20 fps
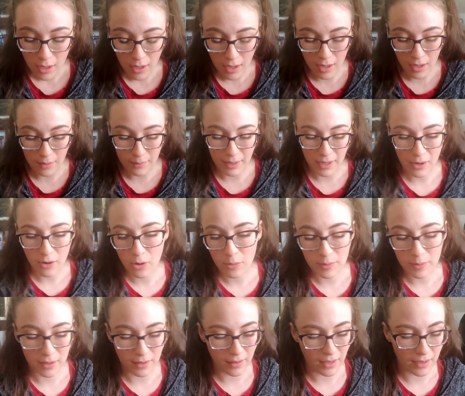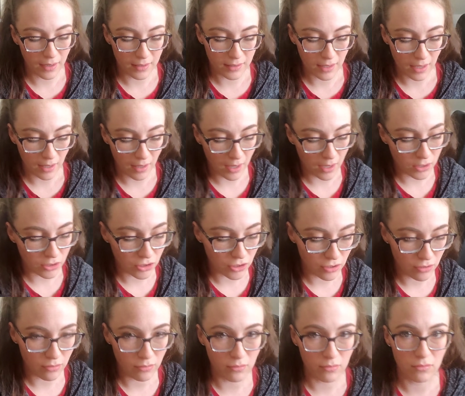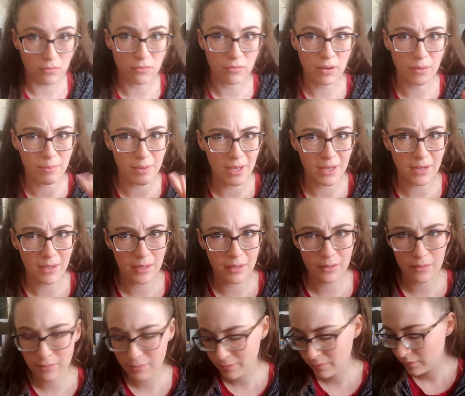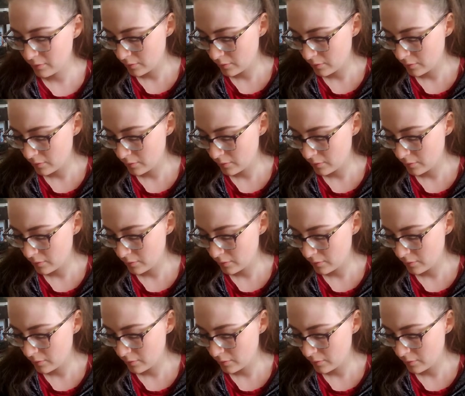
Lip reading: and I hope that doesn't get too repetitive.